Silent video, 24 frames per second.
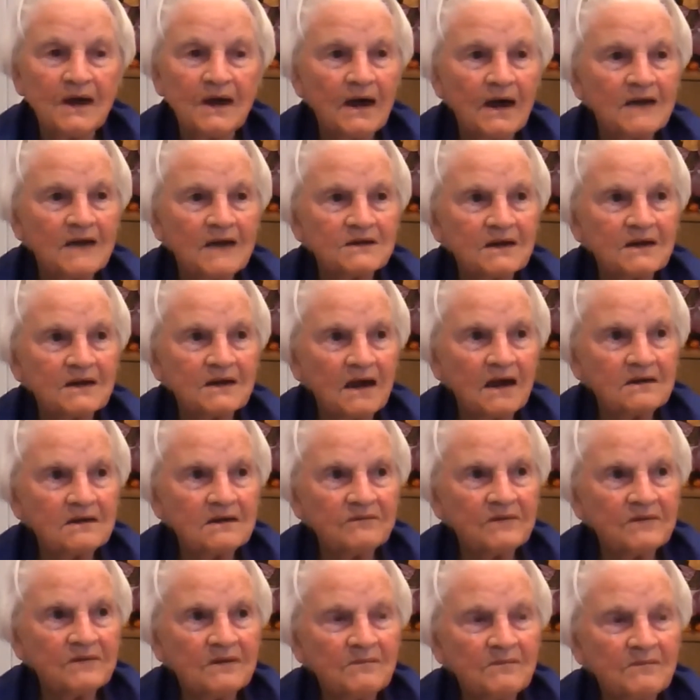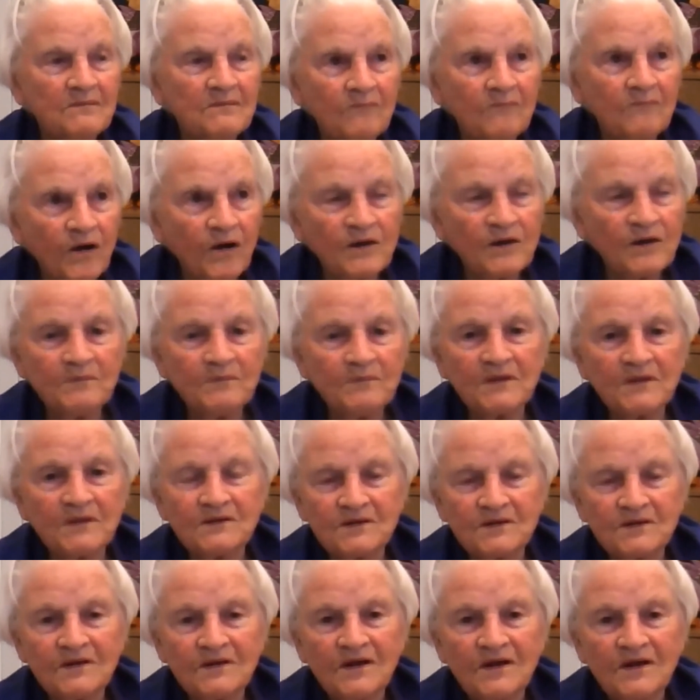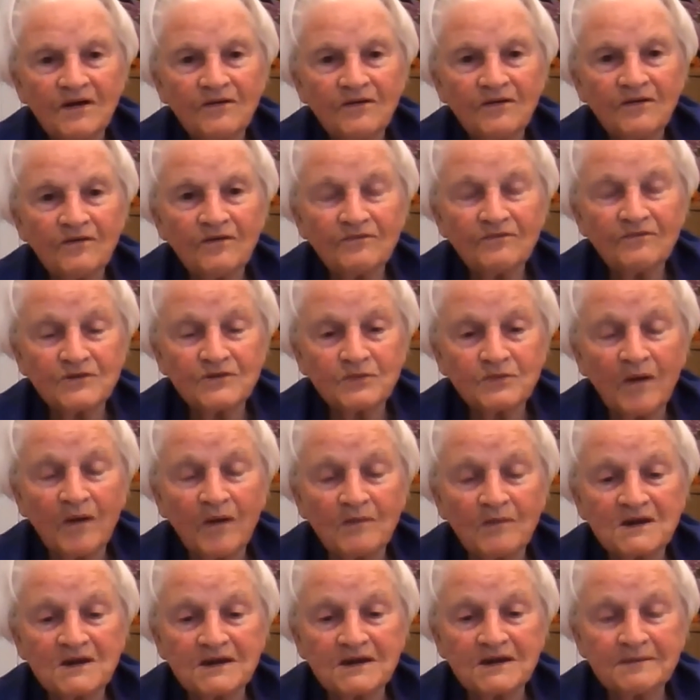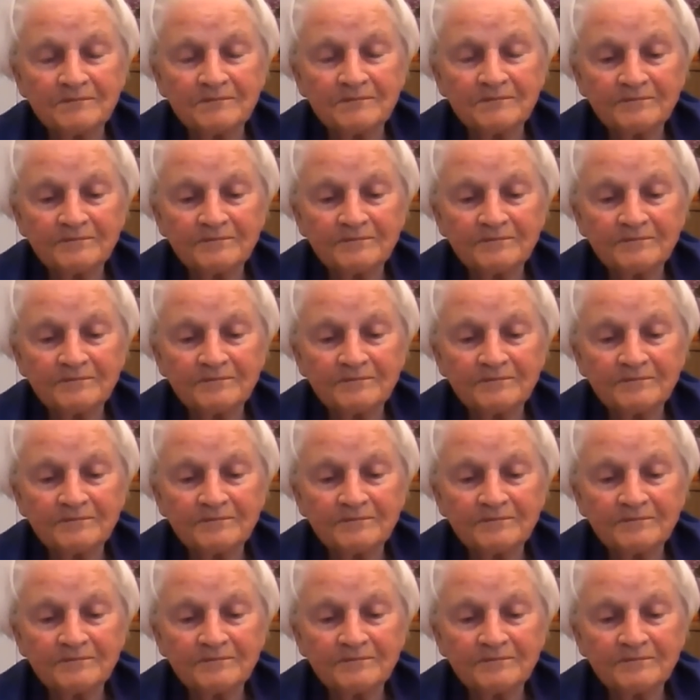as a kind of a monument for Swamiji.